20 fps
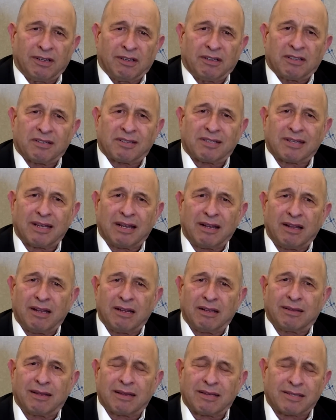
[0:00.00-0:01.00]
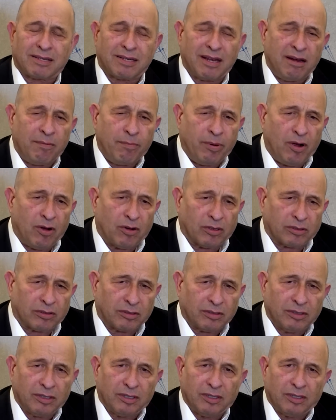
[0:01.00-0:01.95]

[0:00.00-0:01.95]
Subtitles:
Suddenly the same boat